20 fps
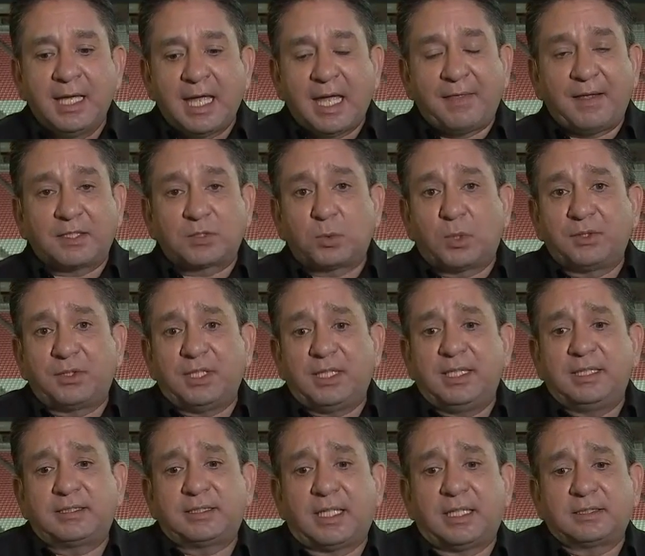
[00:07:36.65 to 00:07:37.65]
and that's one thing
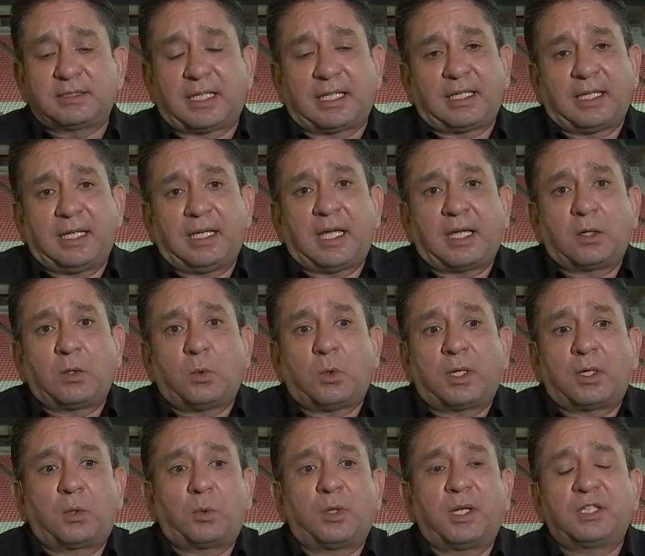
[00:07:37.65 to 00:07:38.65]
he said is like hey i don't
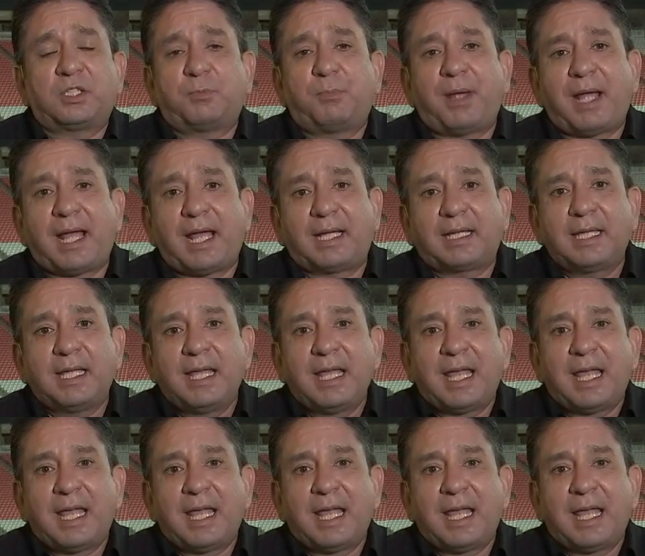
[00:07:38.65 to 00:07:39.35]
want to rush back